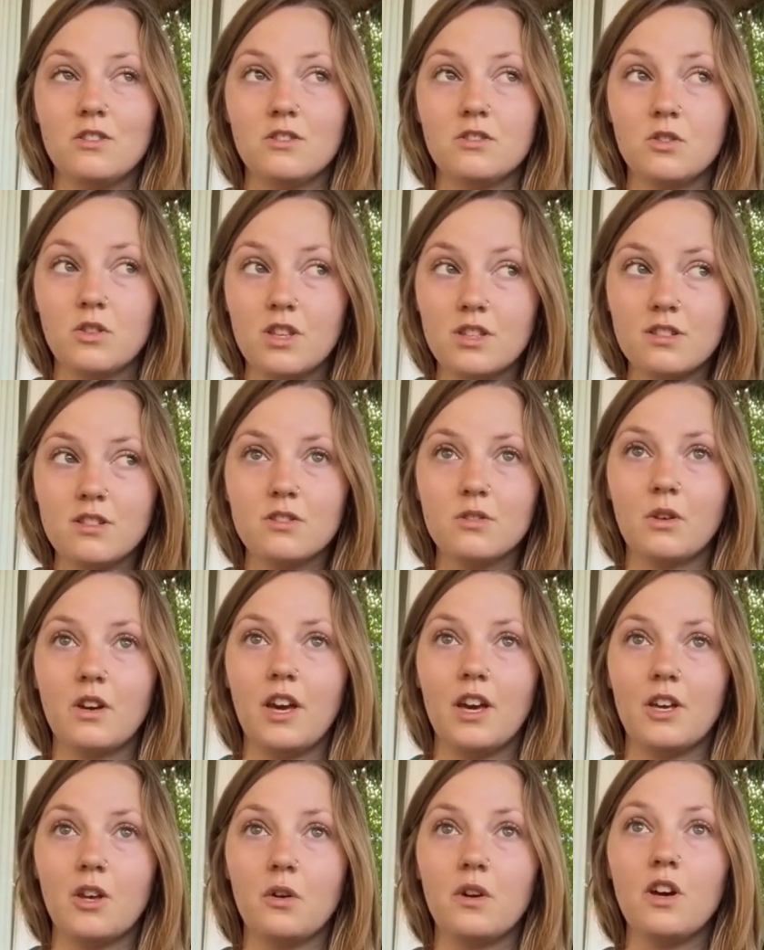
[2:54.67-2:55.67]
So this is
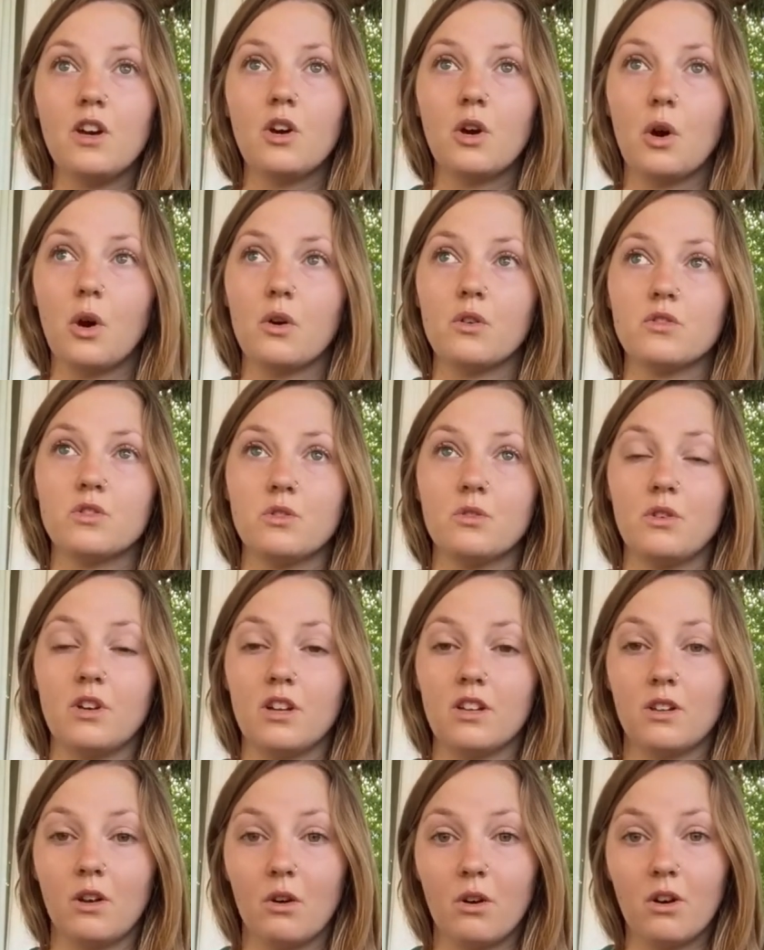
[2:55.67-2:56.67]
okay. You can go to a
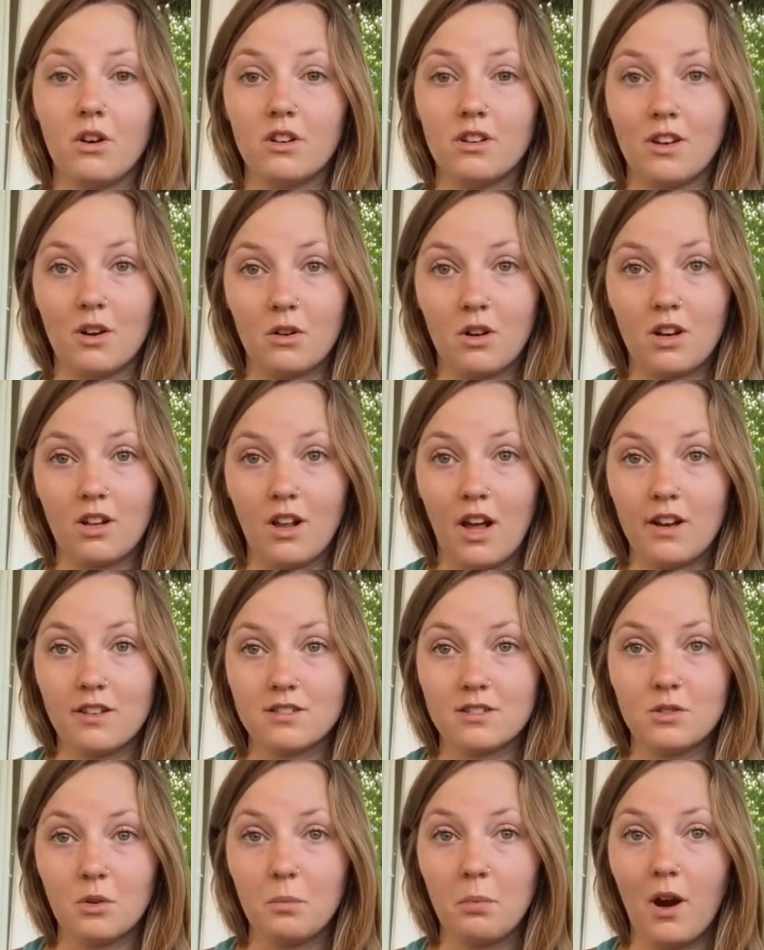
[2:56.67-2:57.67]
local yoga
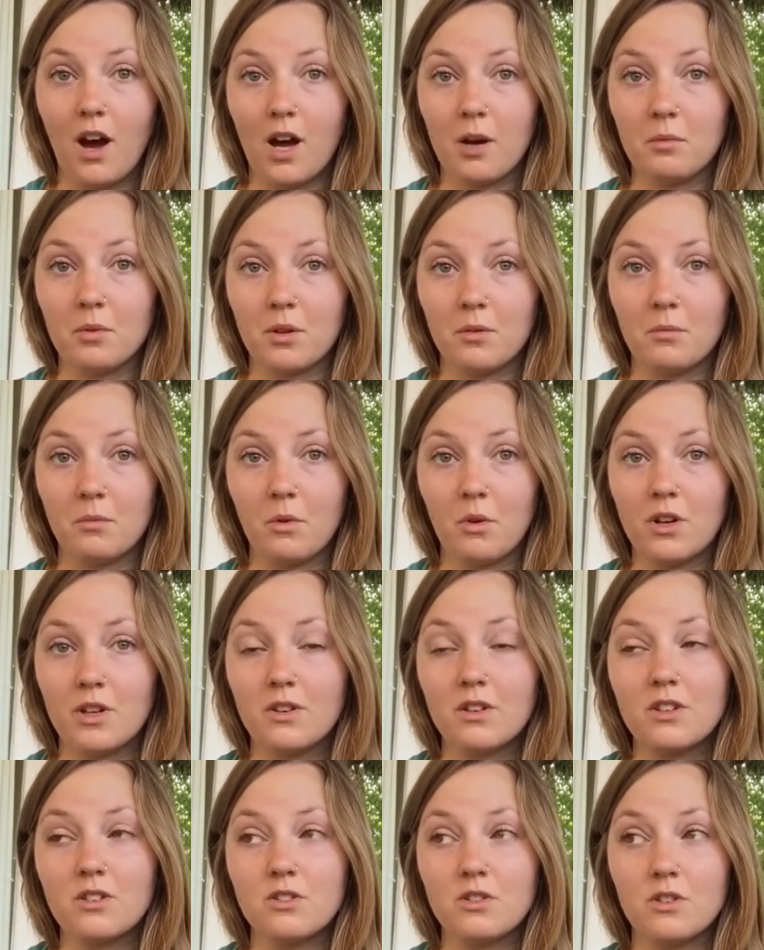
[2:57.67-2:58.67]
class, no problem. Or you
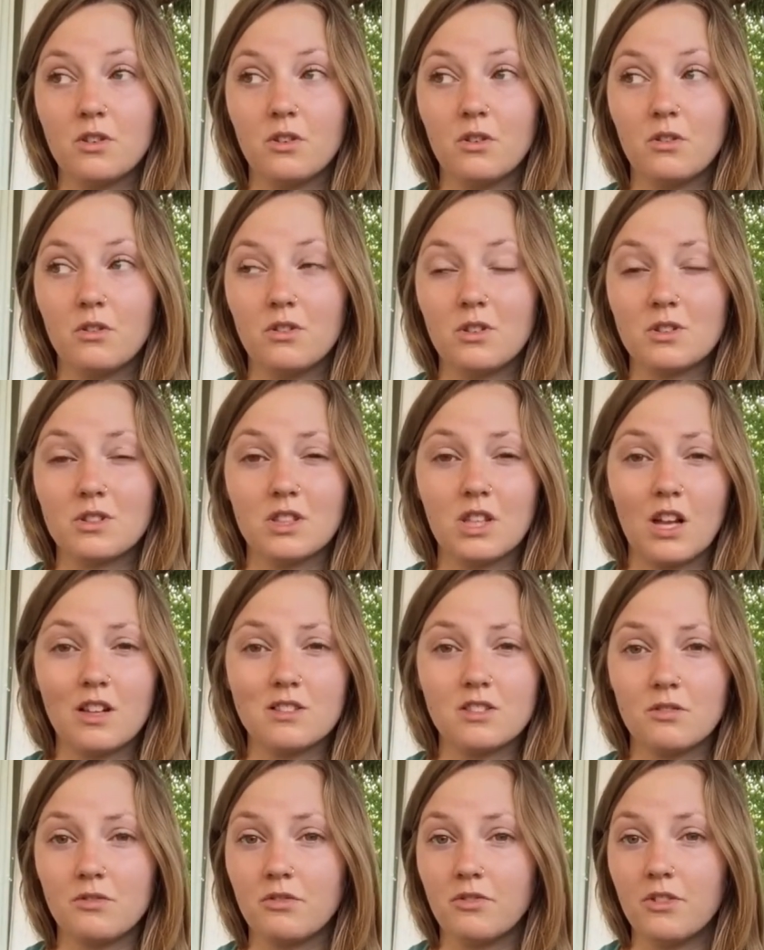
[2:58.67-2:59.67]
can there's
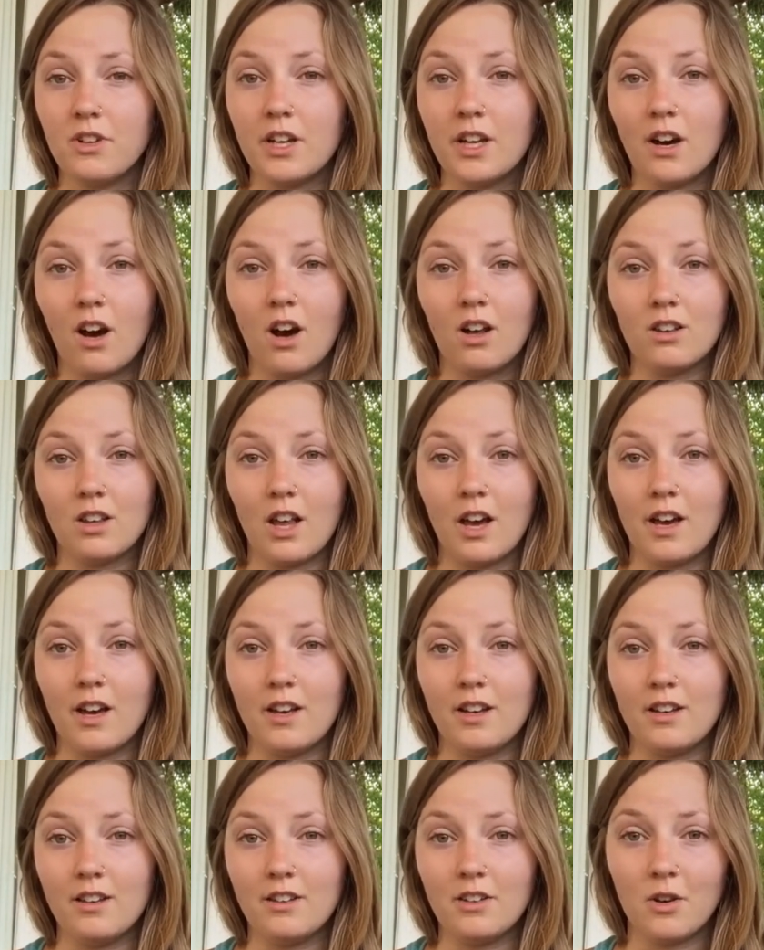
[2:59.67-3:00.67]
lots of free
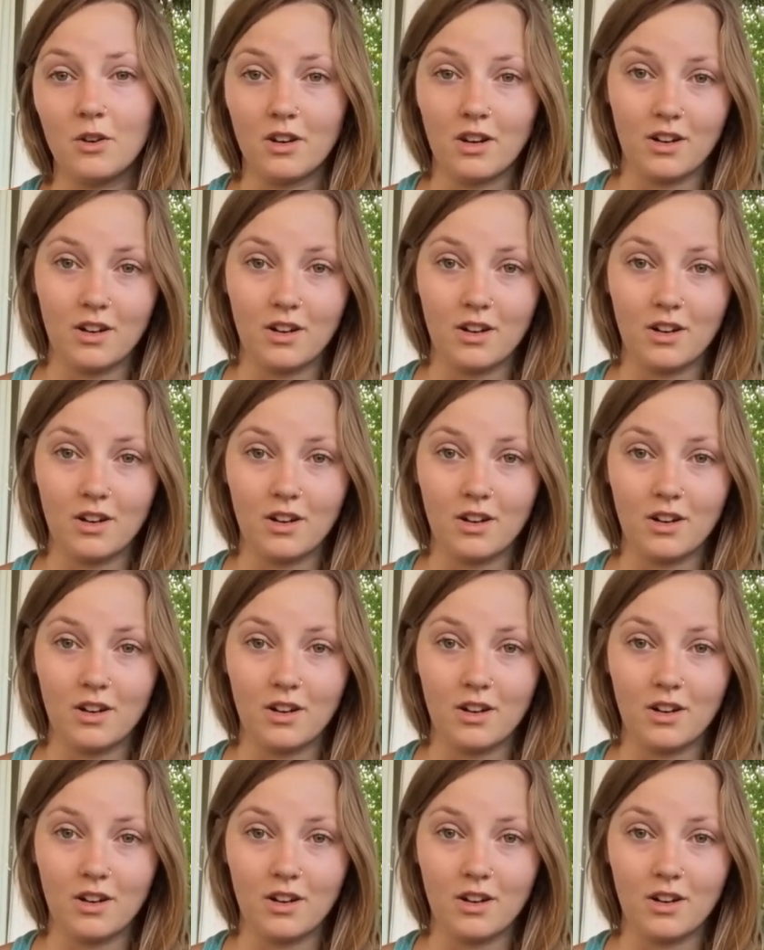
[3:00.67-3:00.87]
online yoga